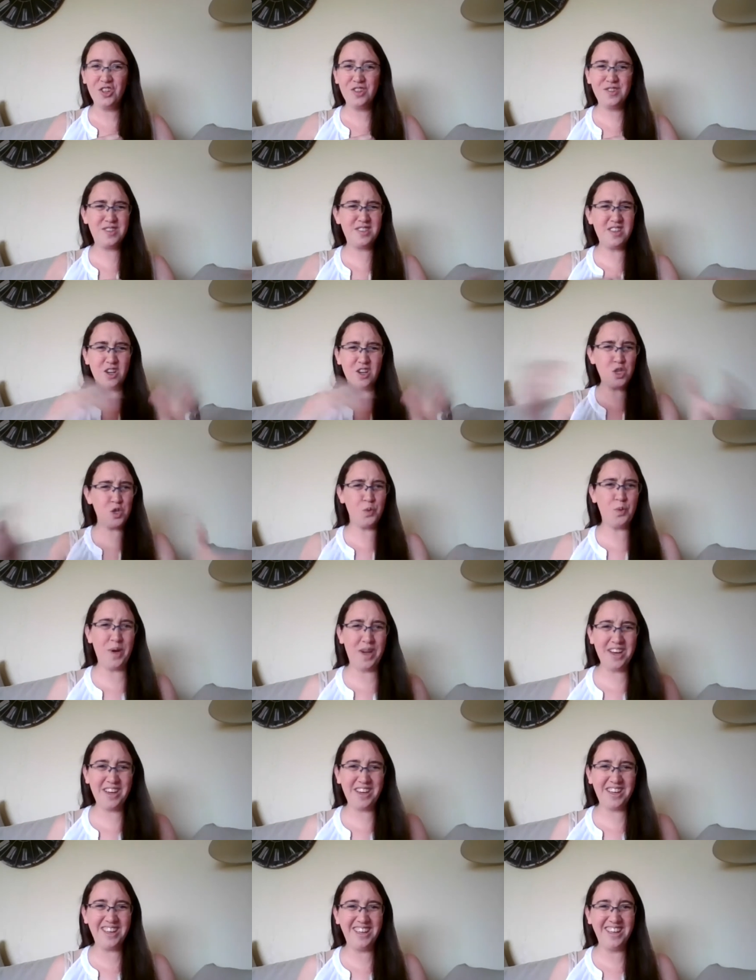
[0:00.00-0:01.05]
start to
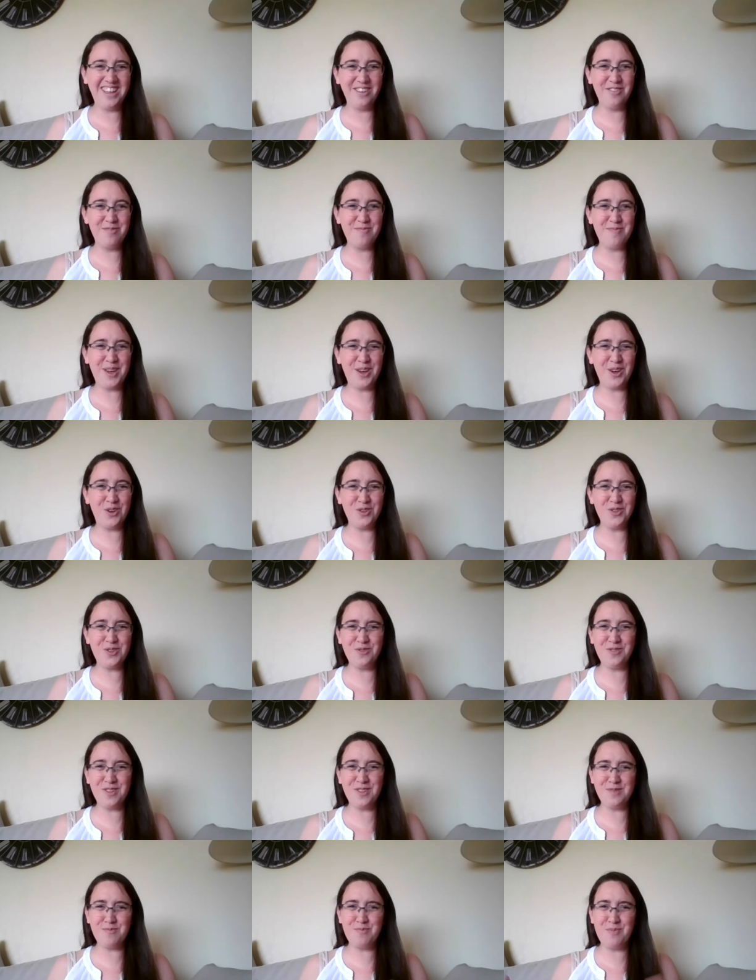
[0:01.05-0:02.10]
work because of
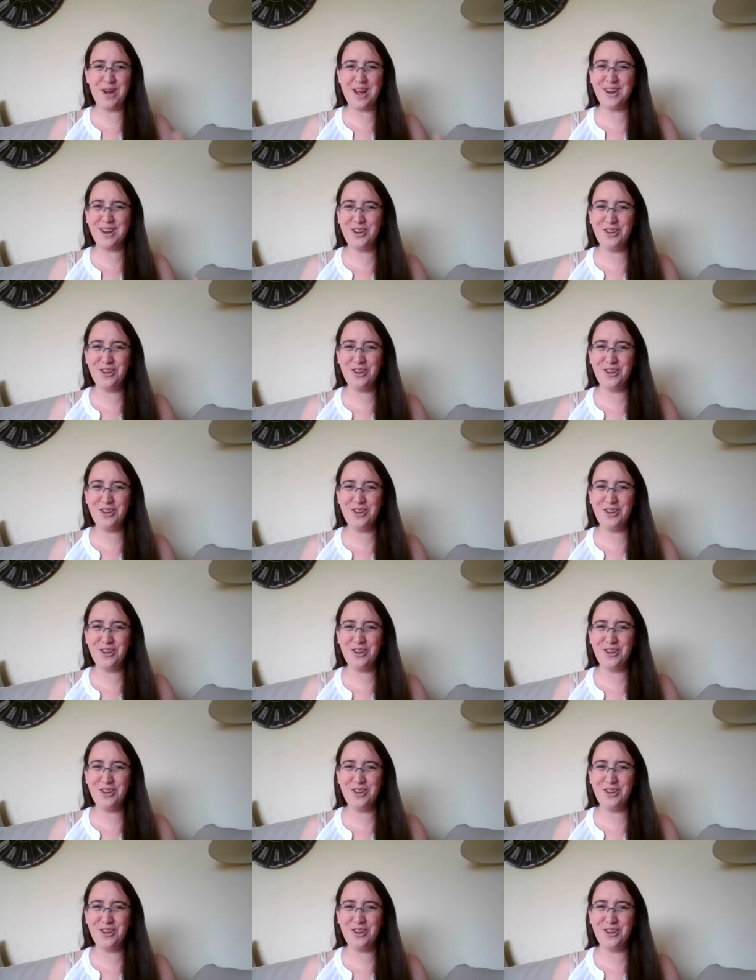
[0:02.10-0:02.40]
this brand